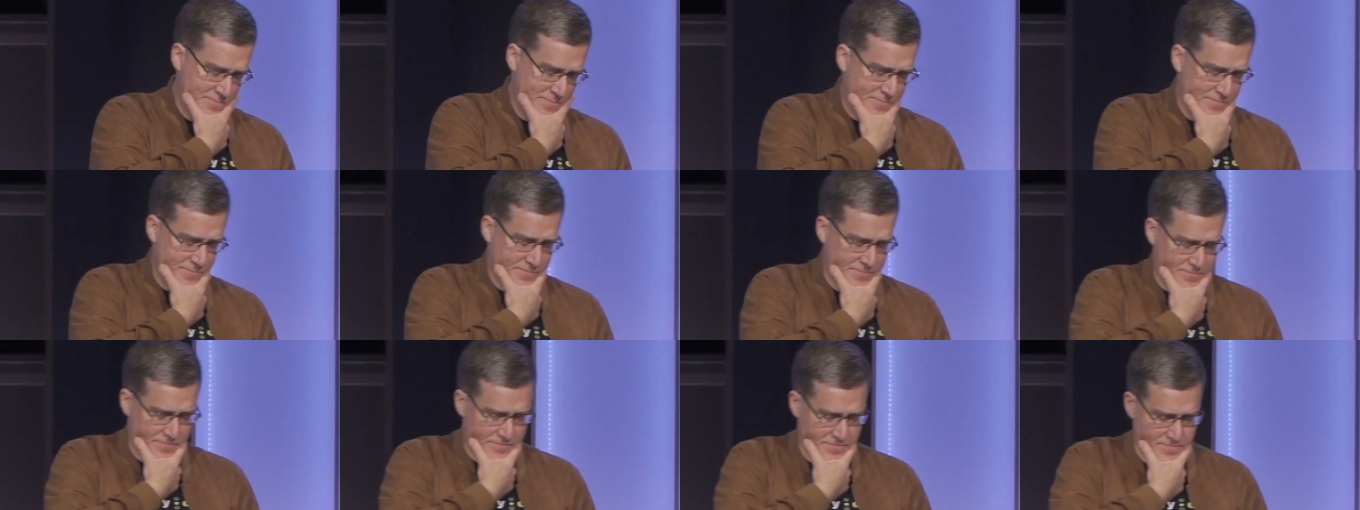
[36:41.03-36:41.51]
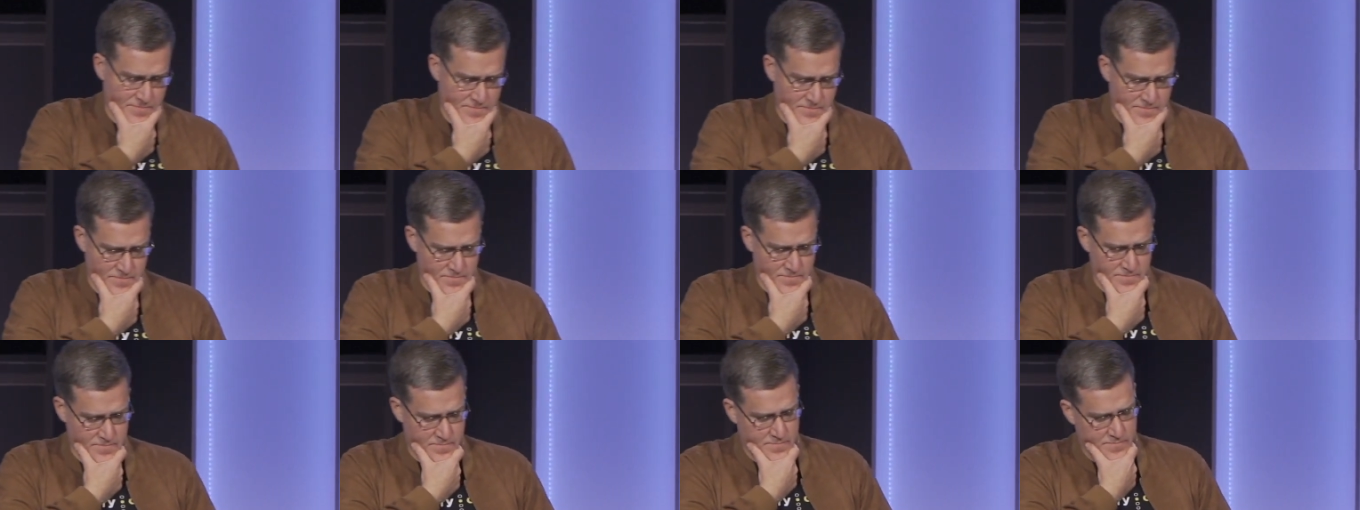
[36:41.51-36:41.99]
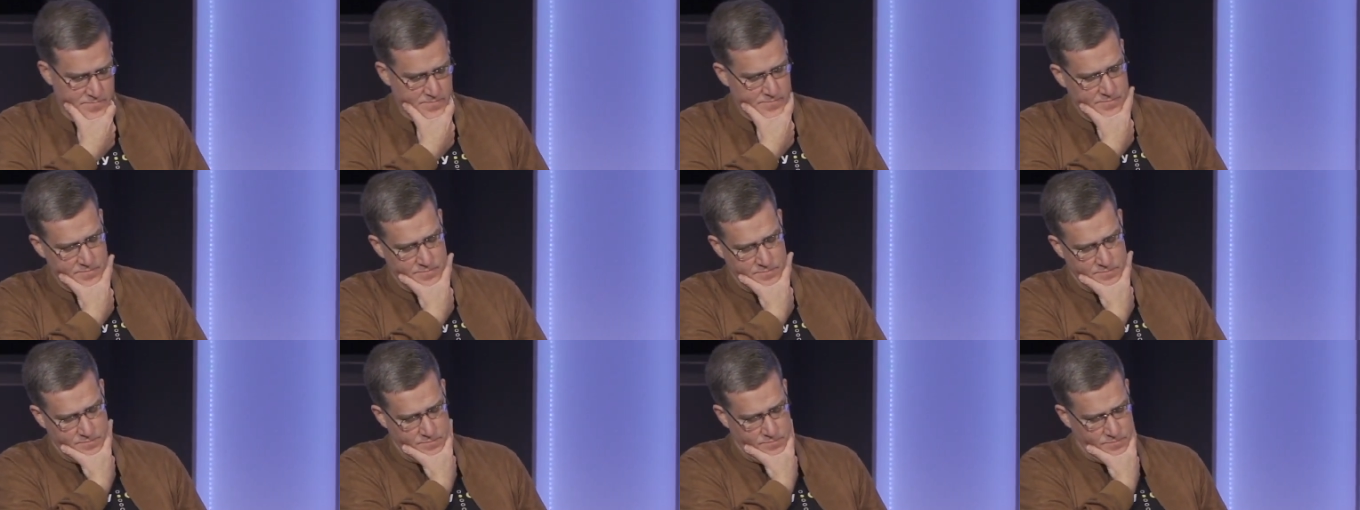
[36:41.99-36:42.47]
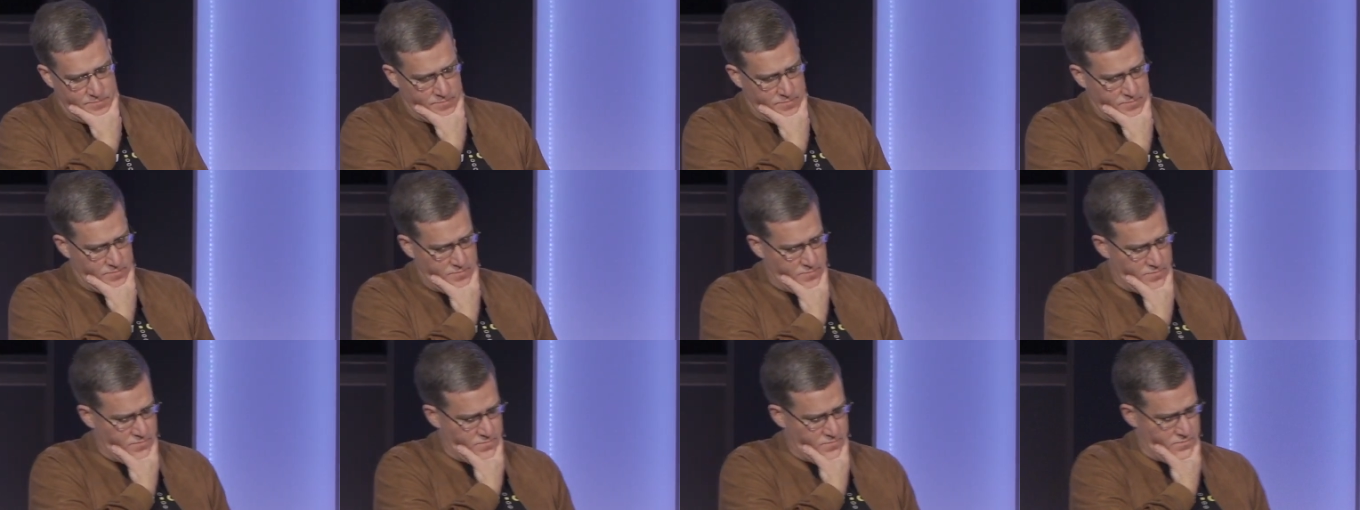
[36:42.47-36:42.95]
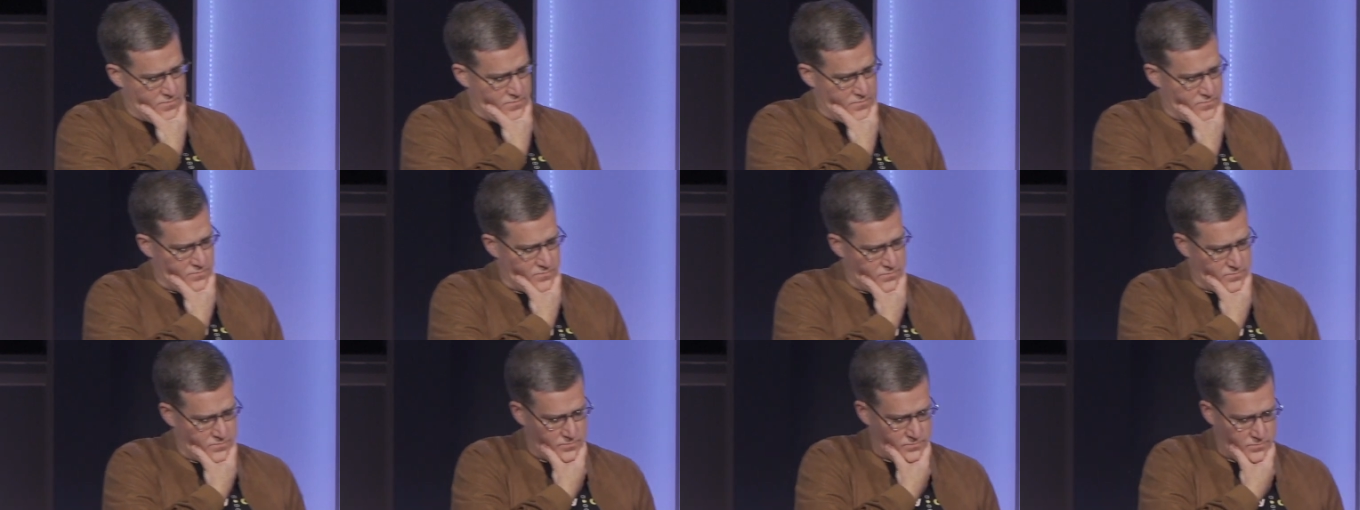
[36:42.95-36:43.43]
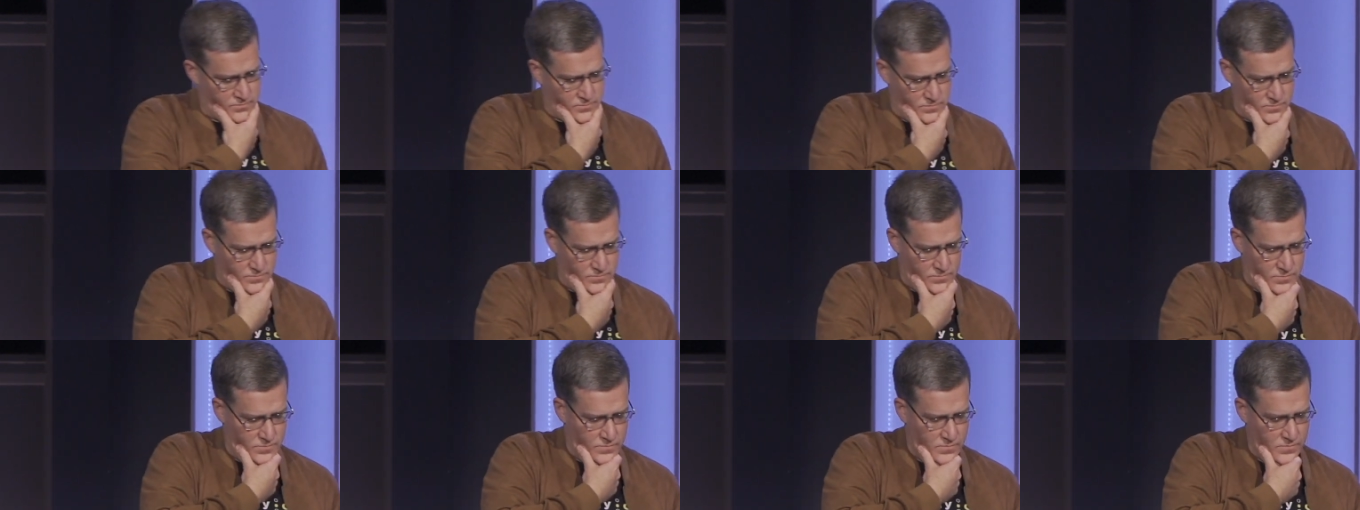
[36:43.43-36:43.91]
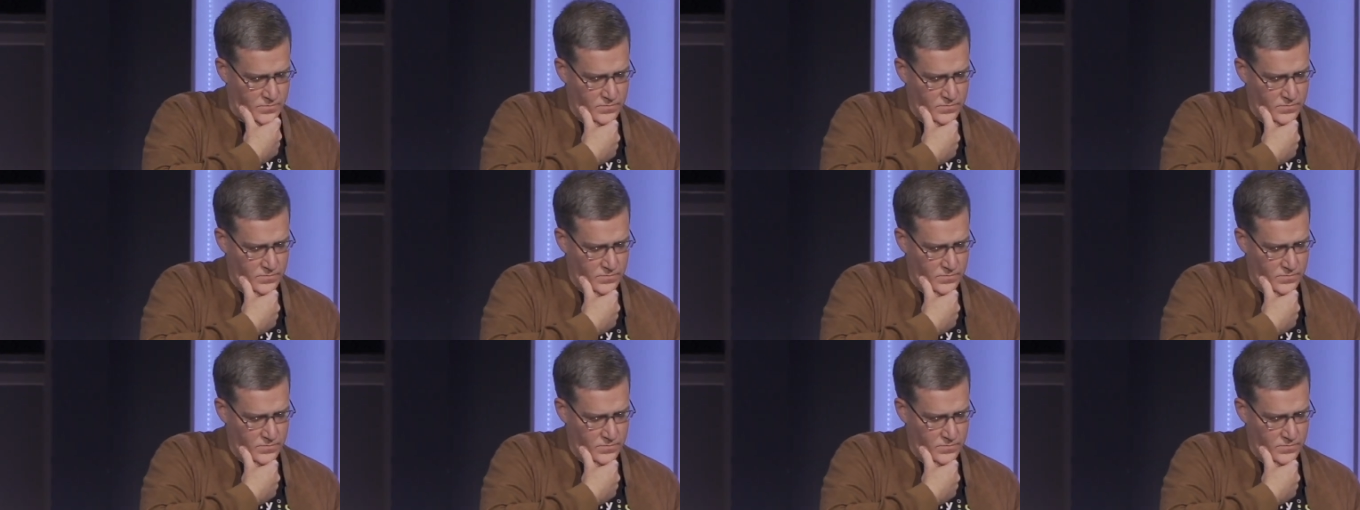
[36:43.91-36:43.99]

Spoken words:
Nobody speaks.